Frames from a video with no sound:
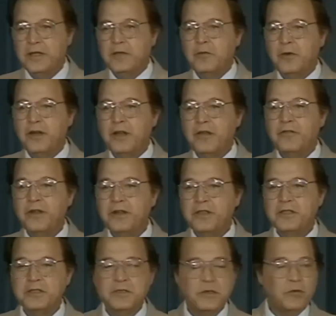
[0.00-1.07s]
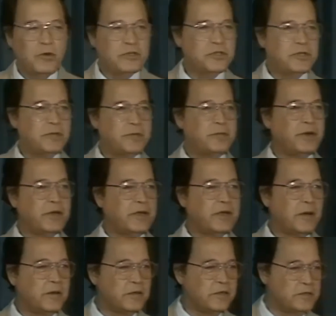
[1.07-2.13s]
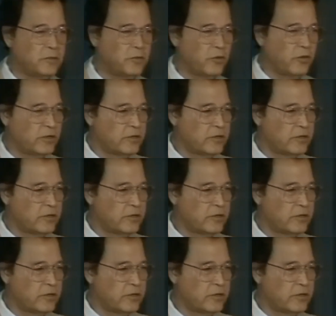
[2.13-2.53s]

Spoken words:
Whenever this question is brought,